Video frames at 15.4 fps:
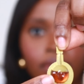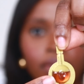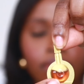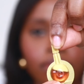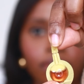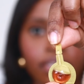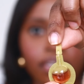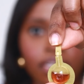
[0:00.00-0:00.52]

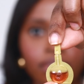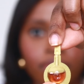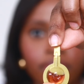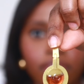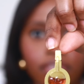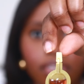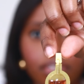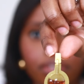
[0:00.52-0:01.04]
So I guess
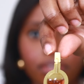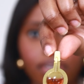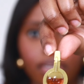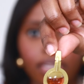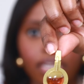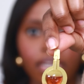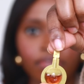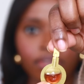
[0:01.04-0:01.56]
with this, you
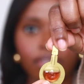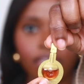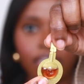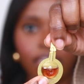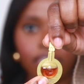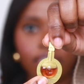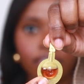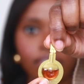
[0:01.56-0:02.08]
kind of have to
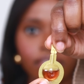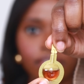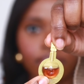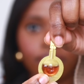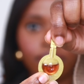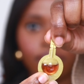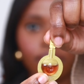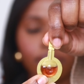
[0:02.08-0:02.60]
like
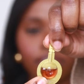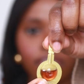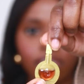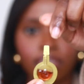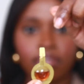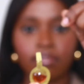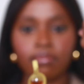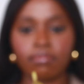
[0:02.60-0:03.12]
turn
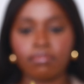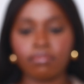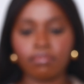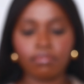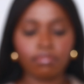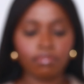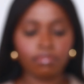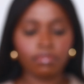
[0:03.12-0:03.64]
it
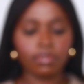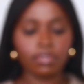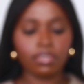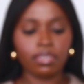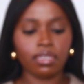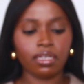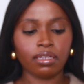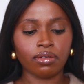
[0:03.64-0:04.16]

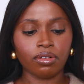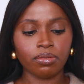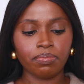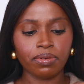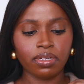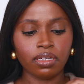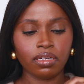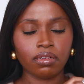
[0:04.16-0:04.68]
and
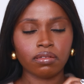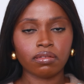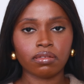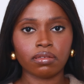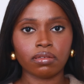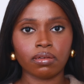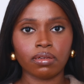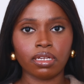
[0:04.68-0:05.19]
open it.
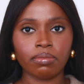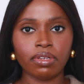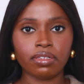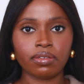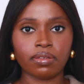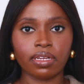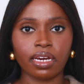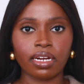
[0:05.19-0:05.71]
So let me
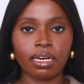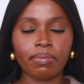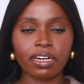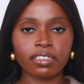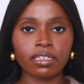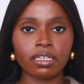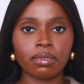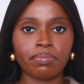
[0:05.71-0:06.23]
do that. I'm
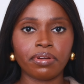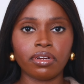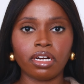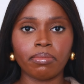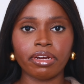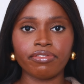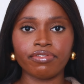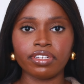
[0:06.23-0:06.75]
actually going to put it
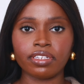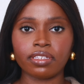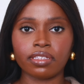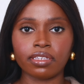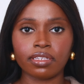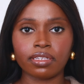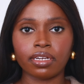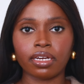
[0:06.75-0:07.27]
on my wrist
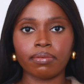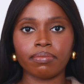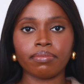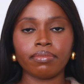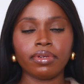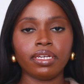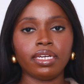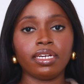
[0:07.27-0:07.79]
this time
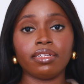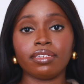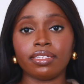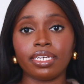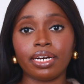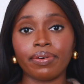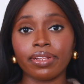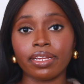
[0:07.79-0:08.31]
and
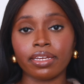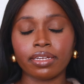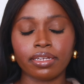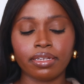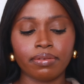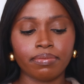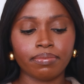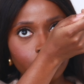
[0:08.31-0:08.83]
see how I like
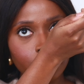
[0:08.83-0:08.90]
it.